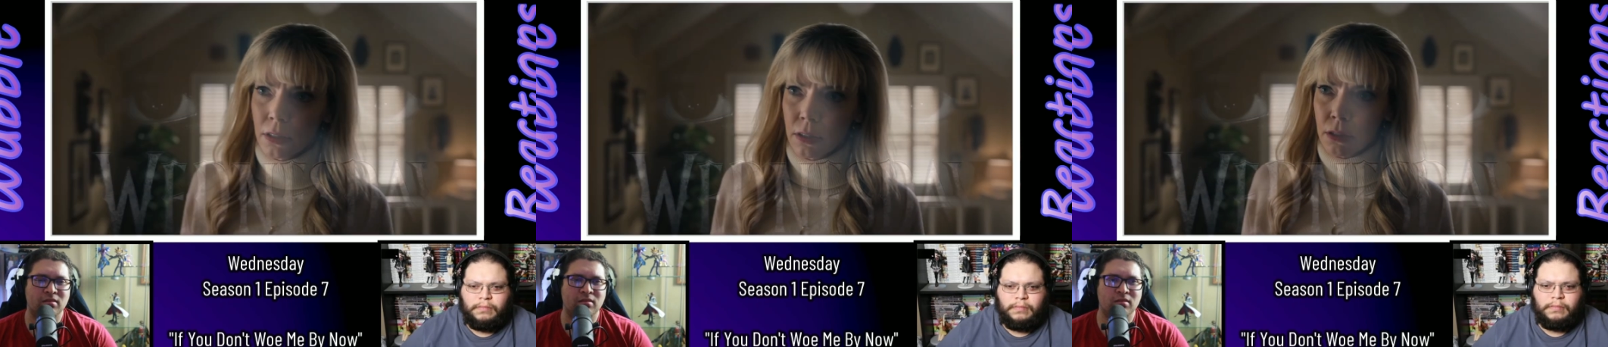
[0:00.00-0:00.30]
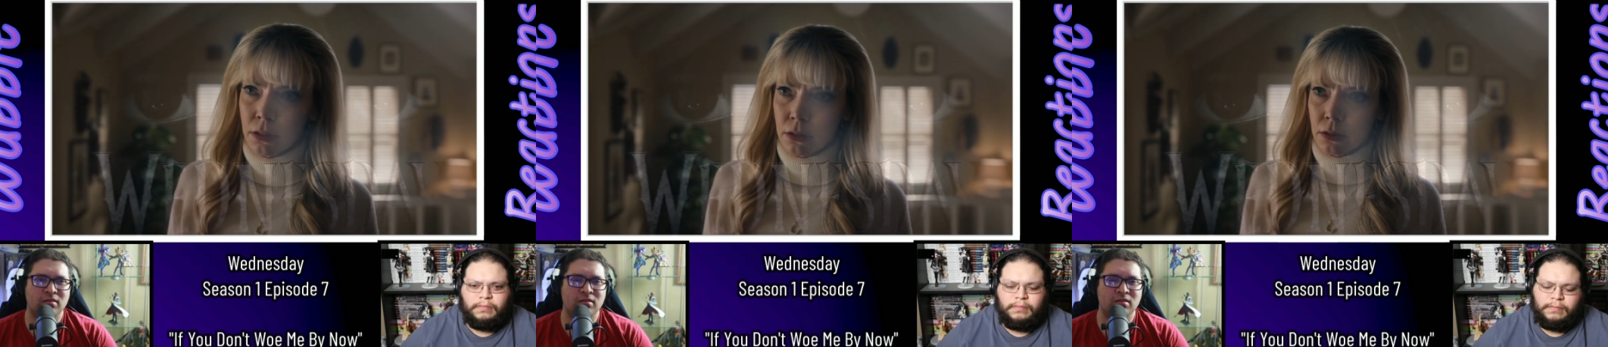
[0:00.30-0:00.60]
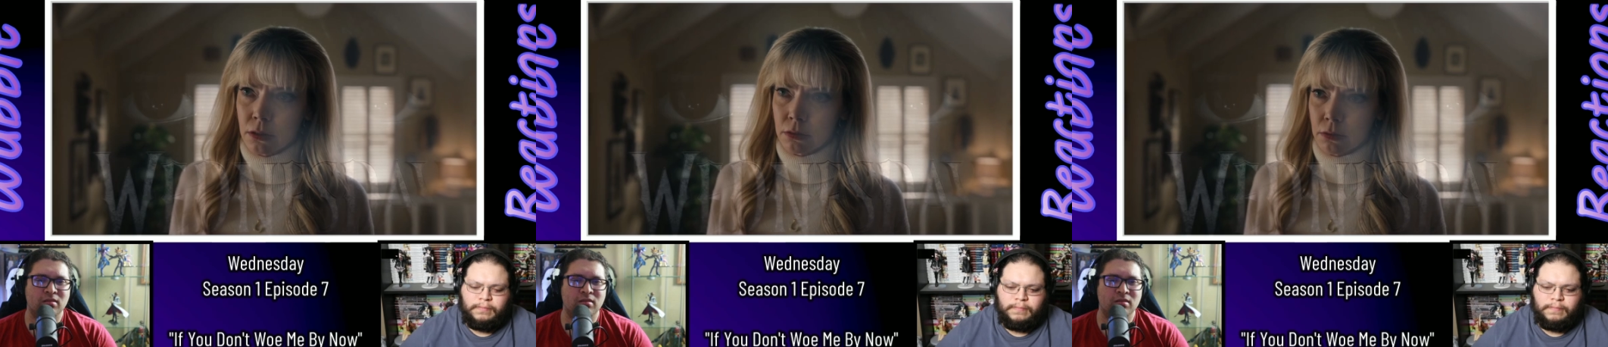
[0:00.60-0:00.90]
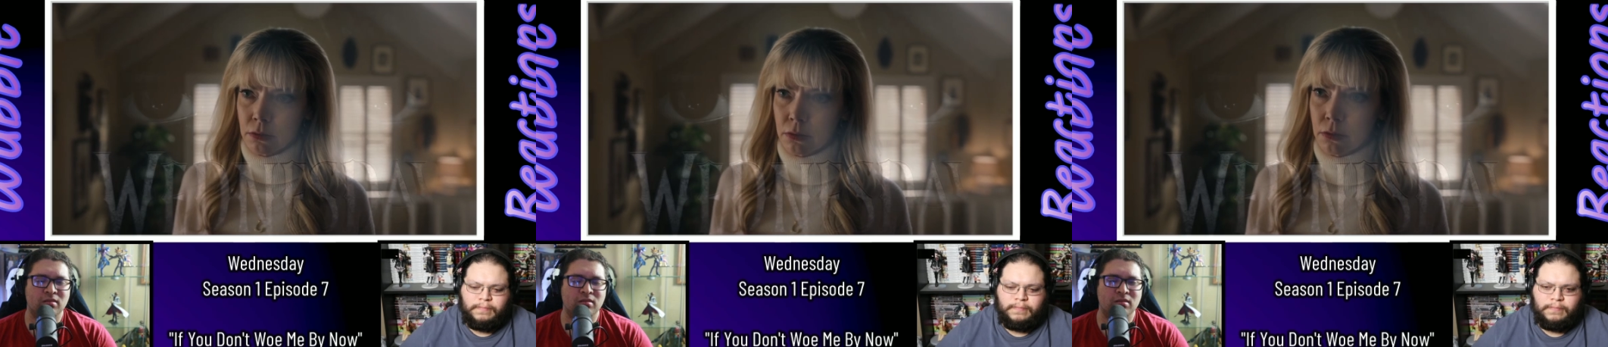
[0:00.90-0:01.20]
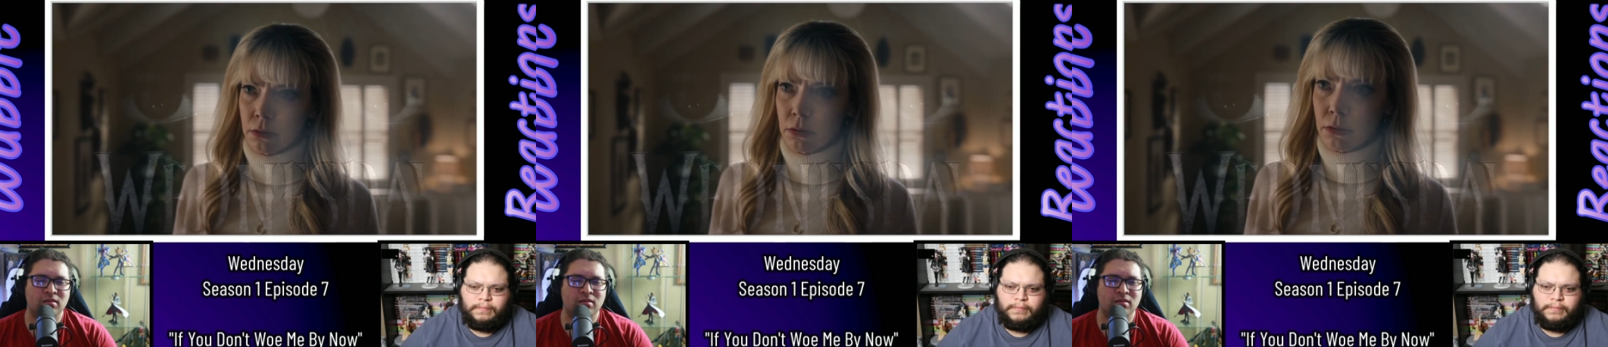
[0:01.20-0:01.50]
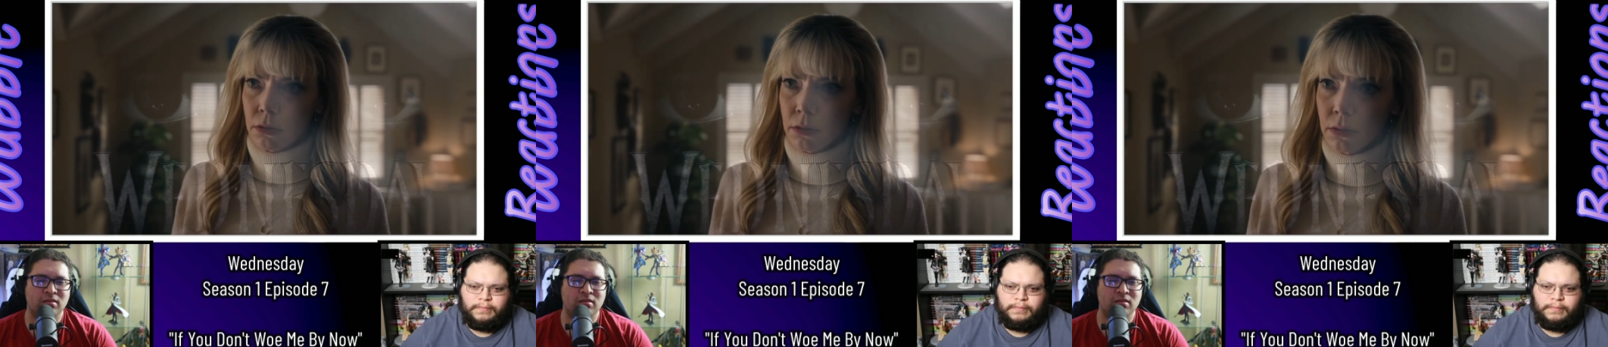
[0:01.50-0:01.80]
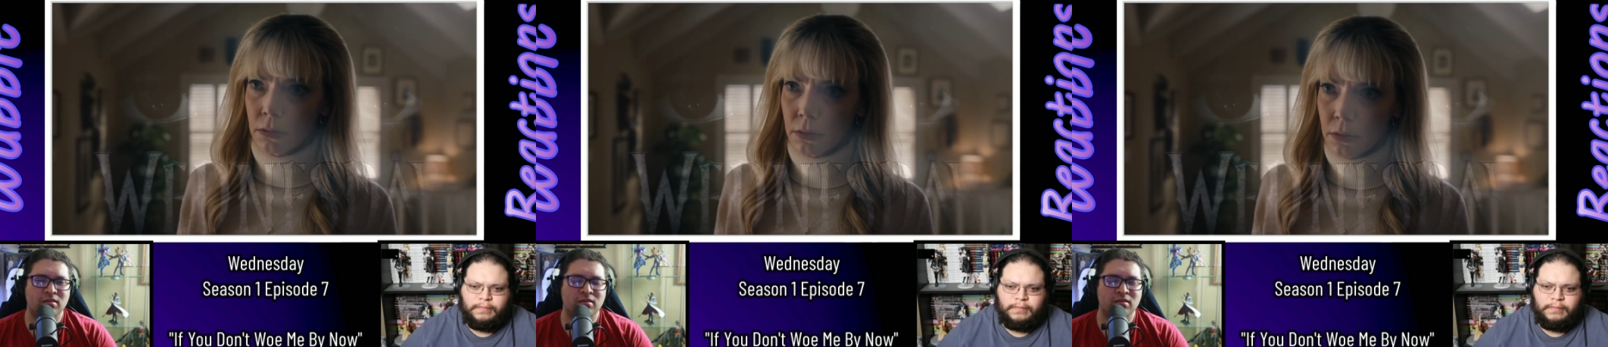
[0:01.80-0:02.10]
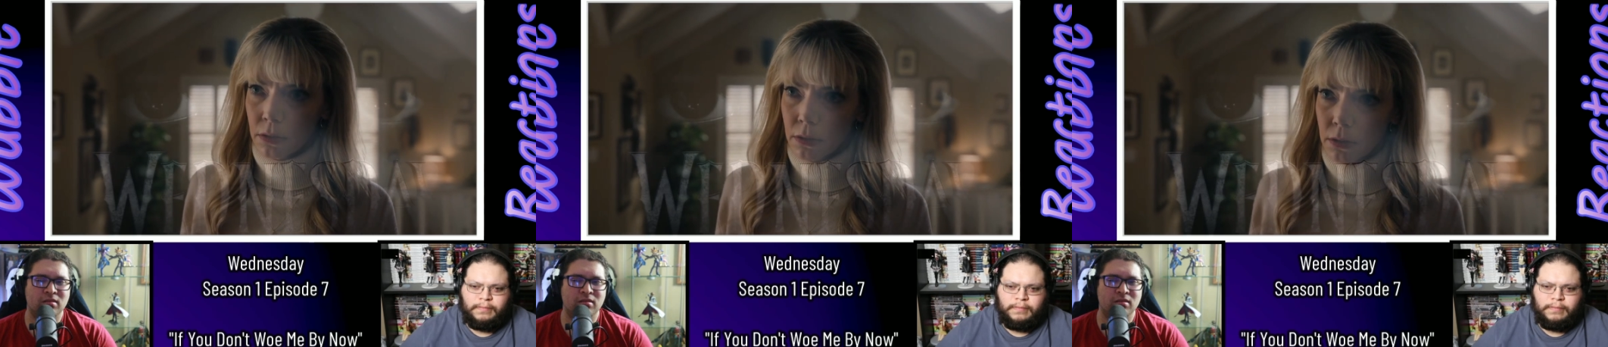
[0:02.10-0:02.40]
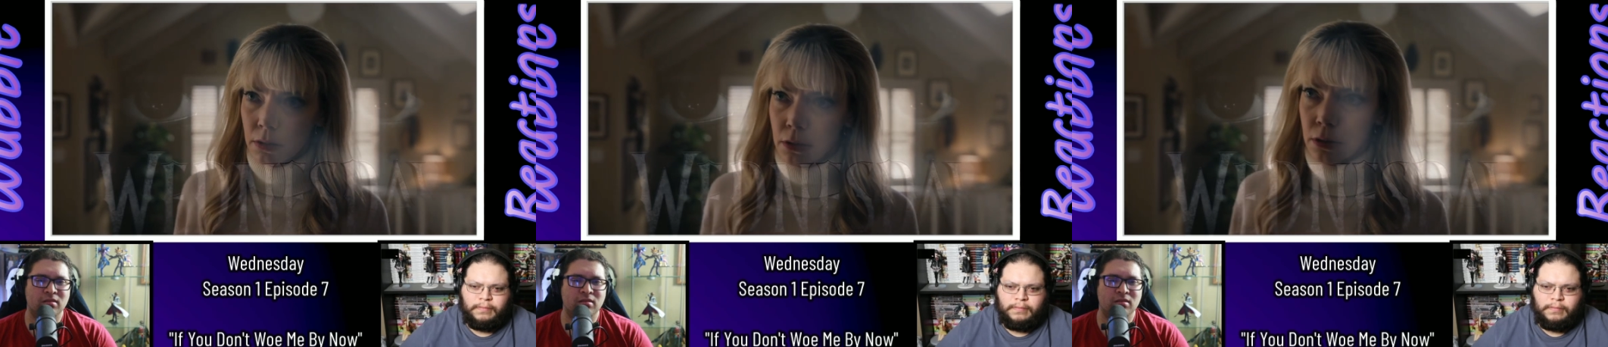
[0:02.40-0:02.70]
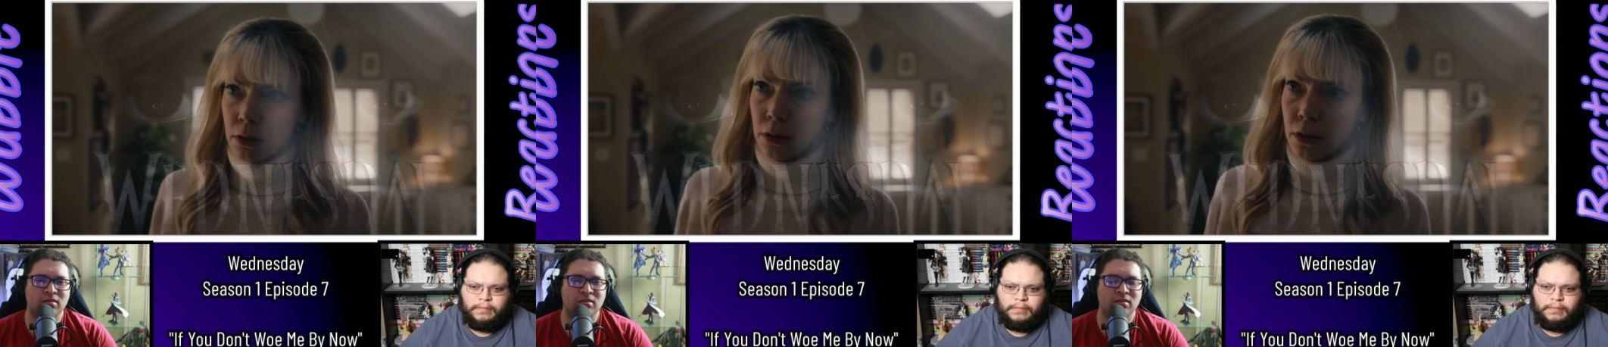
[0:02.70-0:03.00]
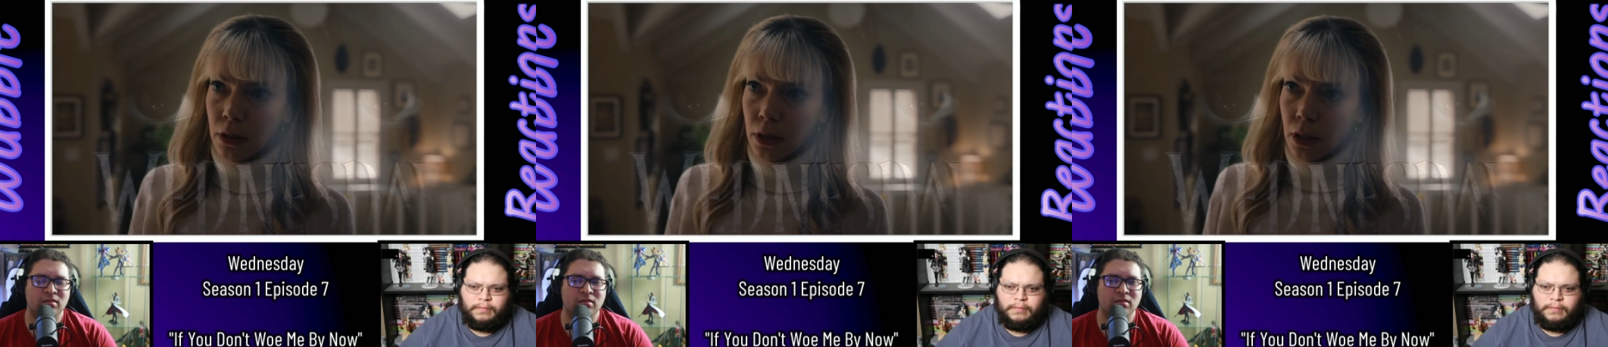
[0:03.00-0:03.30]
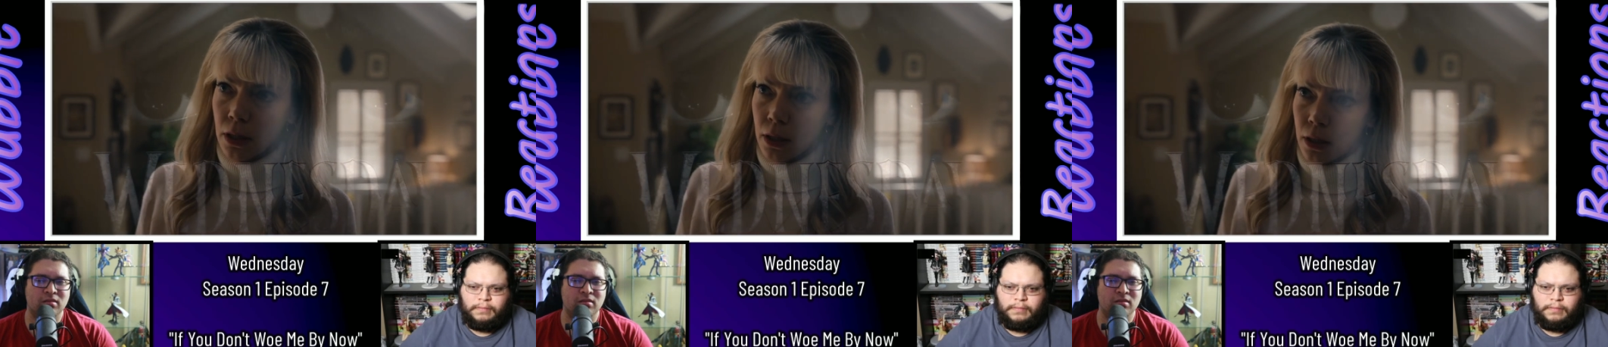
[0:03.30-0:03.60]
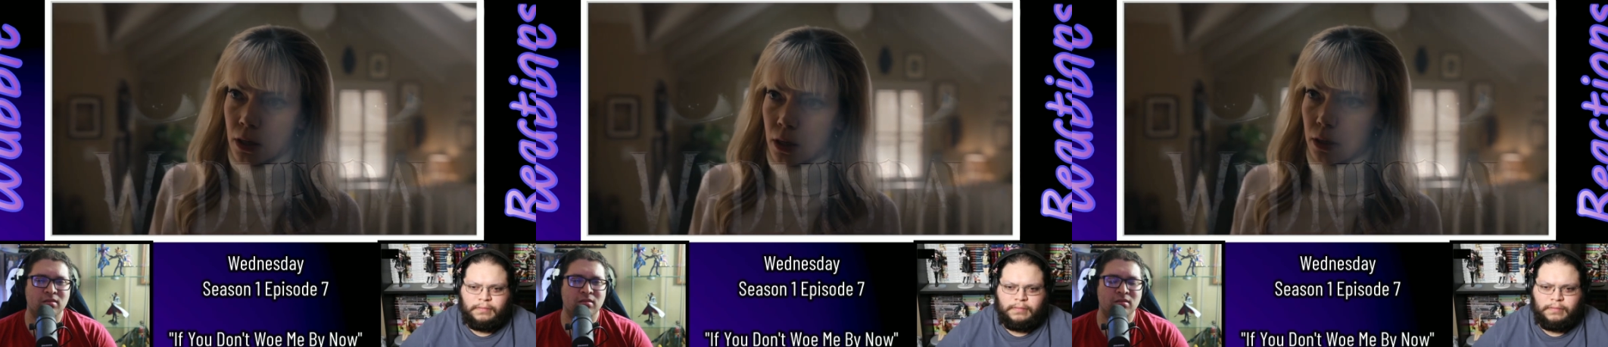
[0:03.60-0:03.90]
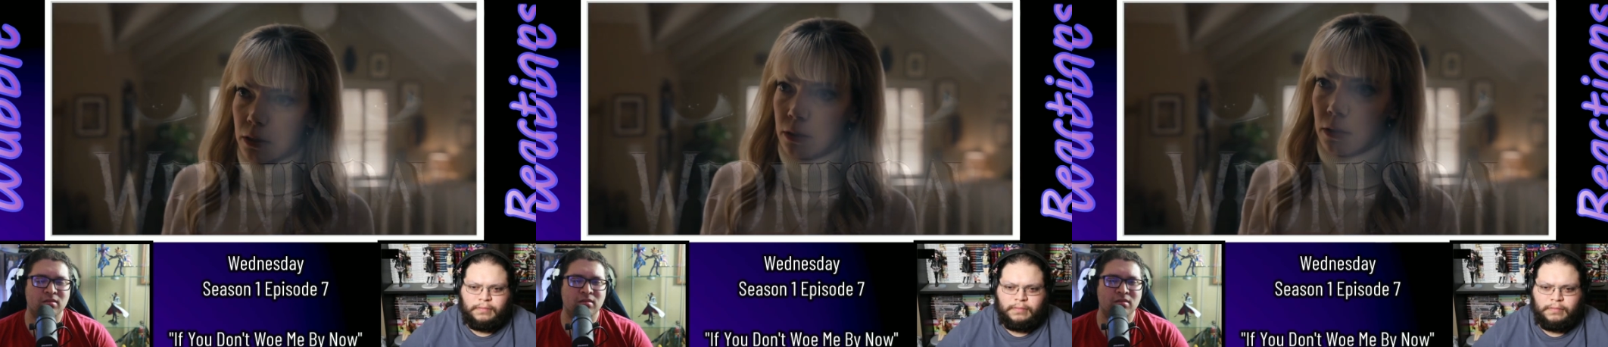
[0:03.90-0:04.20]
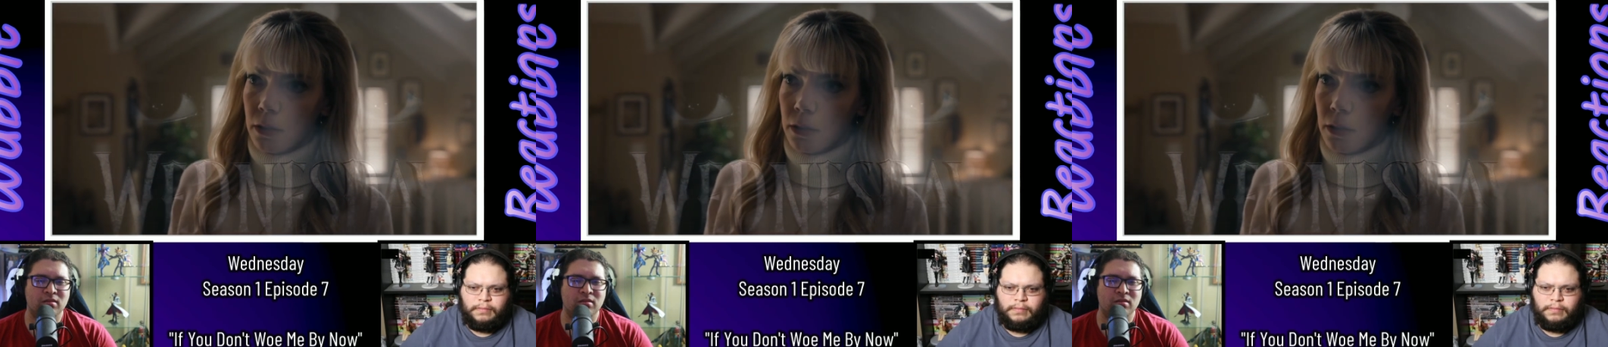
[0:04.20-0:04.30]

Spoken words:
No one is speaking in this clip.